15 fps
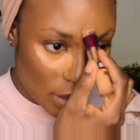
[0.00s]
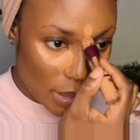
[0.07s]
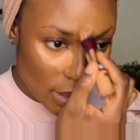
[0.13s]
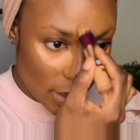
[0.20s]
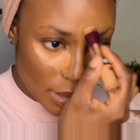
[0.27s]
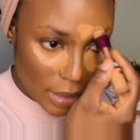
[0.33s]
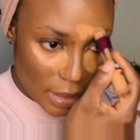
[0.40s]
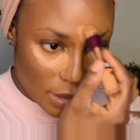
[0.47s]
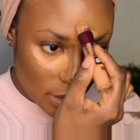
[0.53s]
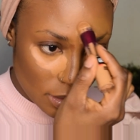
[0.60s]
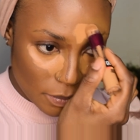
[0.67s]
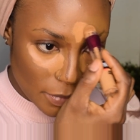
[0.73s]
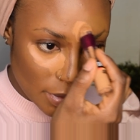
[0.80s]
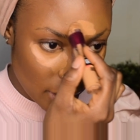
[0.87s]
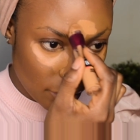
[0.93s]

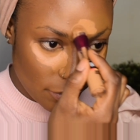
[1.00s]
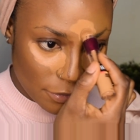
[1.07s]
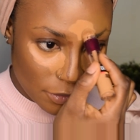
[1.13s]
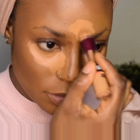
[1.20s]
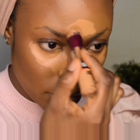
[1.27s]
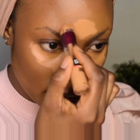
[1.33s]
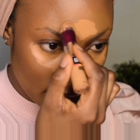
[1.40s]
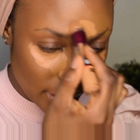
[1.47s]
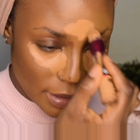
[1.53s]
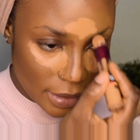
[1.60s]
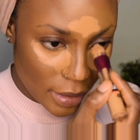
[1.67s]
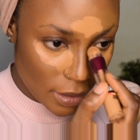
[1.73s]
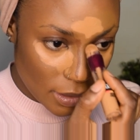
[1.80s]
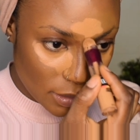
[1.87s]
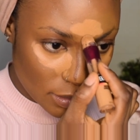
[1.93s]
and my
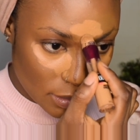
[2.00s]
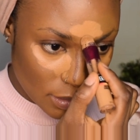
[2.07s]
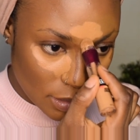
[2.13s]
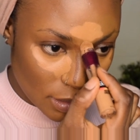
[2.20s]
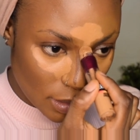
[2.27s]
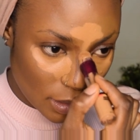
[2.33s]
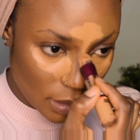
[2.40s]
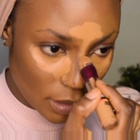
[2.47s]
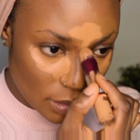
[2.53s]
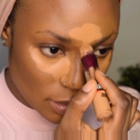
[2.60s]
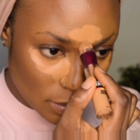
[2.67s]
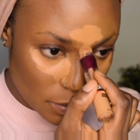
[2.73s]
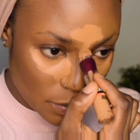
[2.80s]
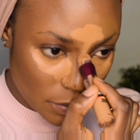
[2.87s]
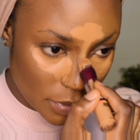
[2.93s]
forehead and
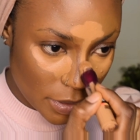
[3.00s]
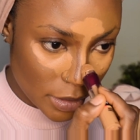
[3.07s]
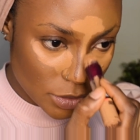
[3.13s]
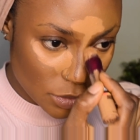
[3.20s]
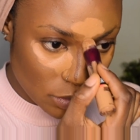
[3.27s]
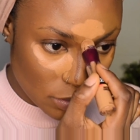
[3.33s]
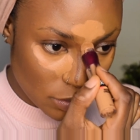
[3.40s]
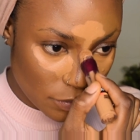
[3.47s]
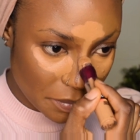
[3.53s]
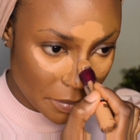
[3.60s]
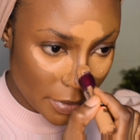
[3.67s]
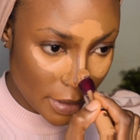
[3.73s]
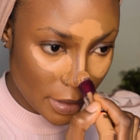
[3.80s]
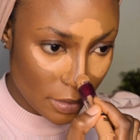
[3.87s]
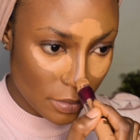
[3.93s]
the bridge of
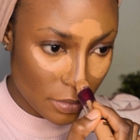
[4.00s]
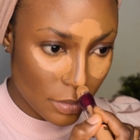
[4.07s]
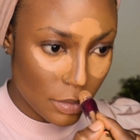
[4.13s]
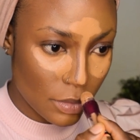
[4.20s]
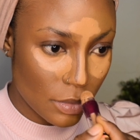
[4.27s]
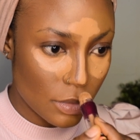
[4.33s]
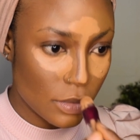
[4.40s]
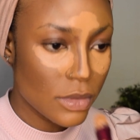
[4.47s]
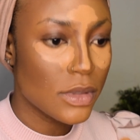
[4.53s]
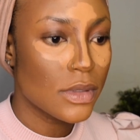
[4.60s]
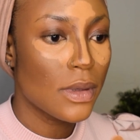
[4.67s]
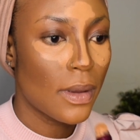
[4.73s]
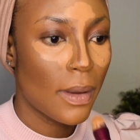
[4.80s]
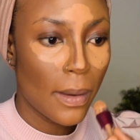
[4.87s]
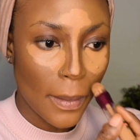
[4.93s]
my
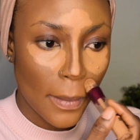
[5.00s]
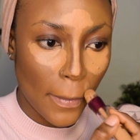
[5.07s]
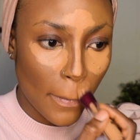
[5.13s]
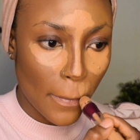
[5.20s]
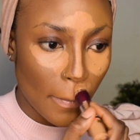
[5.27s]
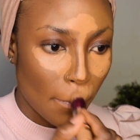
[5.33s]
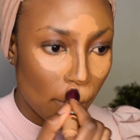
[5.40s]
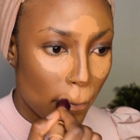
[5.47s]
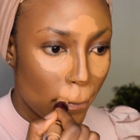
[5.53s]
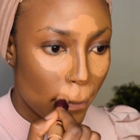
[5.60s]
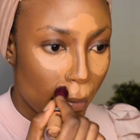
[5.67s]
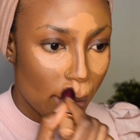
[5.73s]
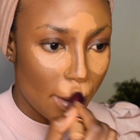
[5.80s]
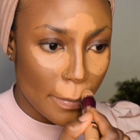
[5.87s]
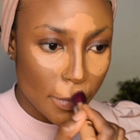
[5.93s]
nose,
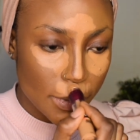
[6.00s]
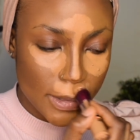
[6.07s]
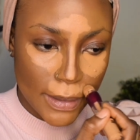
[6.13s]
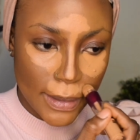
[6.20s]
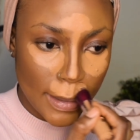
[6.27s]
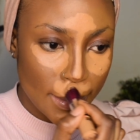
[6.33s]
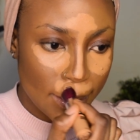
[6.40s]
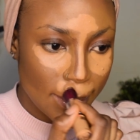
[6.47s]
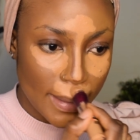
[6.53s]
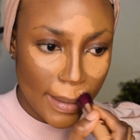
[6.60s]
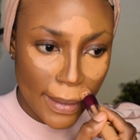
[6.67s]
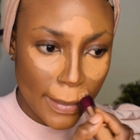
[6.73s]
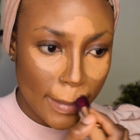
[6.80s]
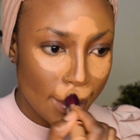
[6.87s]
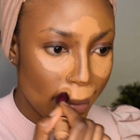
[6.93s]
my mustache
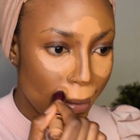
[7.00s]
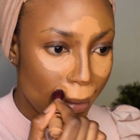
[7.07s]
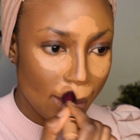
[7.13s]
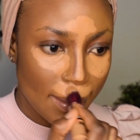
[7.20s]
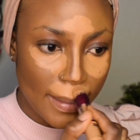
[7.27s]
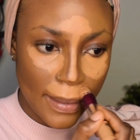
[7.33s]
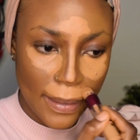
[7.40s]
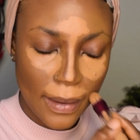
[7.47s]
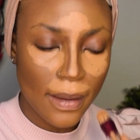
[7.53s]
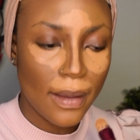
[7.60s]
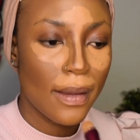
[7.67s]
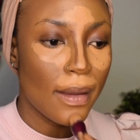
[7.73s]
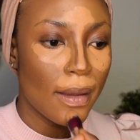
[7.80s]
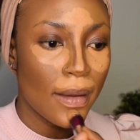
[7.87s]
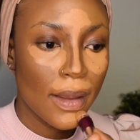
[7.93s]
area,
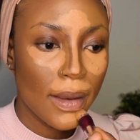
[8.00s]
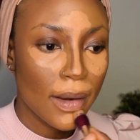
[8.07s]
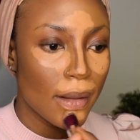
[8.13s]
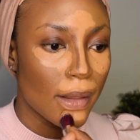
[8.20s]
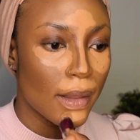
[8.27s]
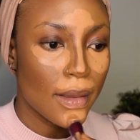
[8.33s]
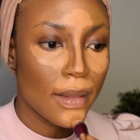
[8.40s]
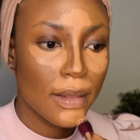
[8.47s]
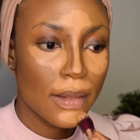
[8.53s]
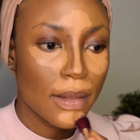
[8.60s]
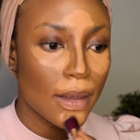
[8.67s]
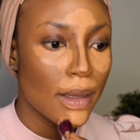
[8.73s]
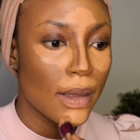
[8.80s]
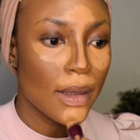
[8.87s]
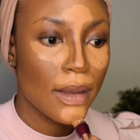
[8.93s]
and
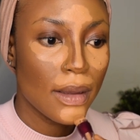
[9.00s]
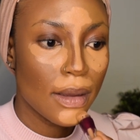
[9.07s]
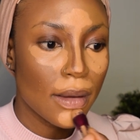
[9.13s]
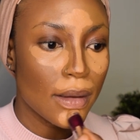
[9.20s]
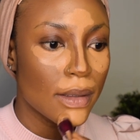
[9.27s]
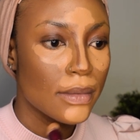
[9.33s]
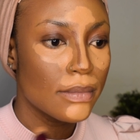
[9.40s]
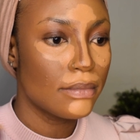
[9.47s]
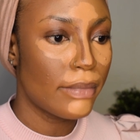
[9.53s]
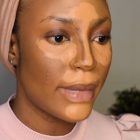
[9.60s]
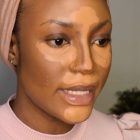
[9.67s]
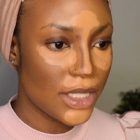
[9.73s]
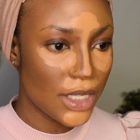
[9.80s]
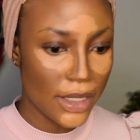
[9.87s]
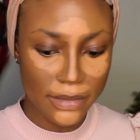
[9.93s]

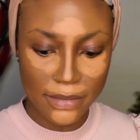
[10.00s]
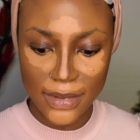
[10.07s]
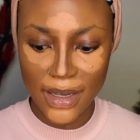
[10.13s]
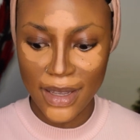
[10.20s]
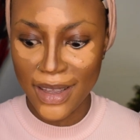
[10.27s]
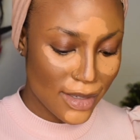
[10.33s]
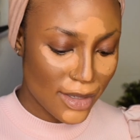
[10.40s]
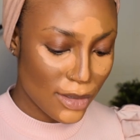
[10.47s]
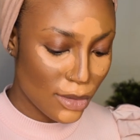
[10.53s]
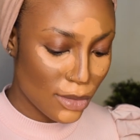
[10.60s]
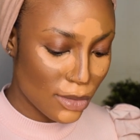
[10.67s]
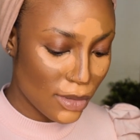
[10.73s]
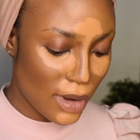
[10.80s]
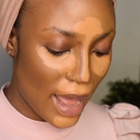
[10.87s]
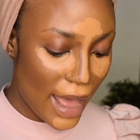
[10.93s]
my chin.
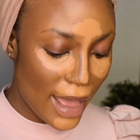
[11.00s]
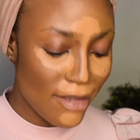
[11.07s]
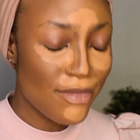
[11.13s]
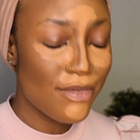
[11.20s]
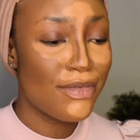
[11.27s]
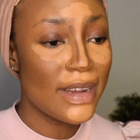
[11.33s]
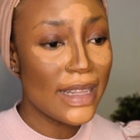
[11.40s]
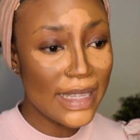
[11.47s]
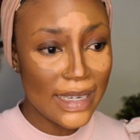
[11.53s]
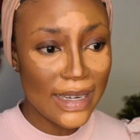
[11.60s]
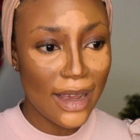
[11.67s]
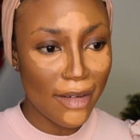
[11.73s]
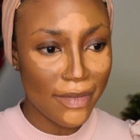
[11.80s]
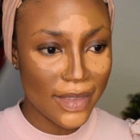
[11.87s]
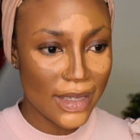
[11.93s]
So I really
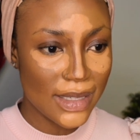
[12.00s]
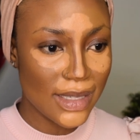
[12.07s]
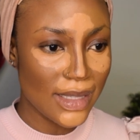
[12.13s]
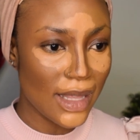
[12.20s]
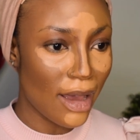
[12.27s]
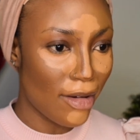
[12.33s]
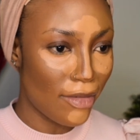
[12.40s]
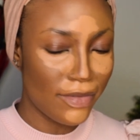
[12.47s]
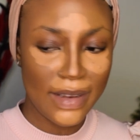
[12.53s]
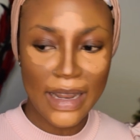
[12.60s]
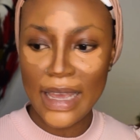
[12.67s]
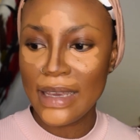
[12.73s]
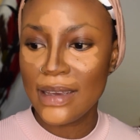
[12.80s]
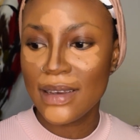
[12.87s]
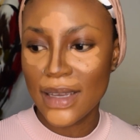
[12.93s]
love this stuff.
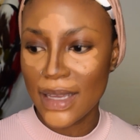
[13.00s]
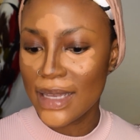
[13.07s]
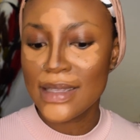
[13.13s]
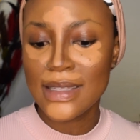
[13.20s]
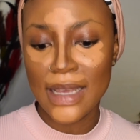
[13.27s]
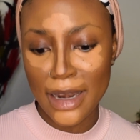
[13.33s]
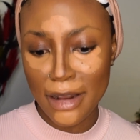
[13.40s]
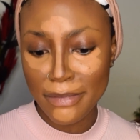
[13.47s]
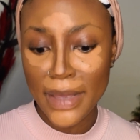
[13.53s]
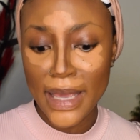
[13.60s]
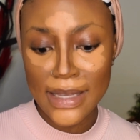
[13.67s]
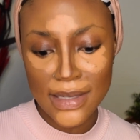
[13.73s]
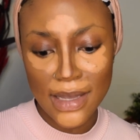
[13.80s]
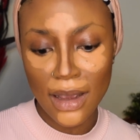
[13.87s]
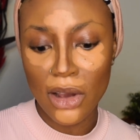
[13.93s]
Like, it's an
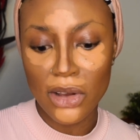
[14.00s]
amazing